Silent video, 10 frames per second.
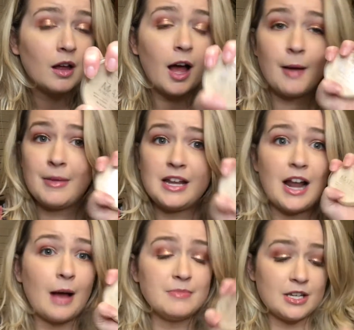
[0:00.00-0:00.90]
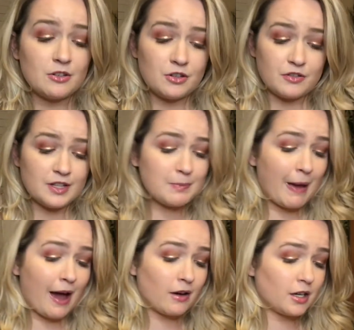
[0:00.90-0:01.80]
I mean, I'm telling you, this
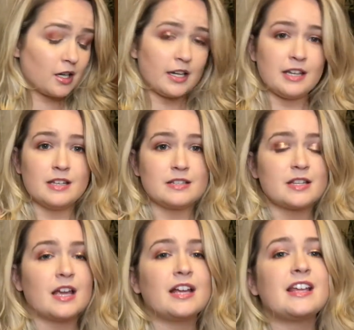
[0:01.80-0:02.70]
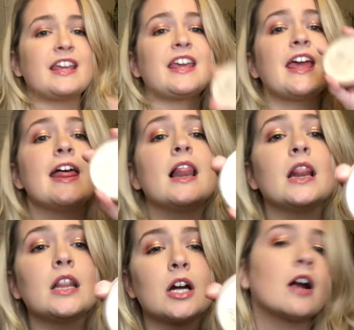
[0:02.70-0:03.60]
powder is
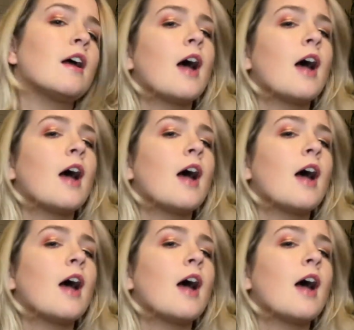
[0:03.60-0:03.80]
killer.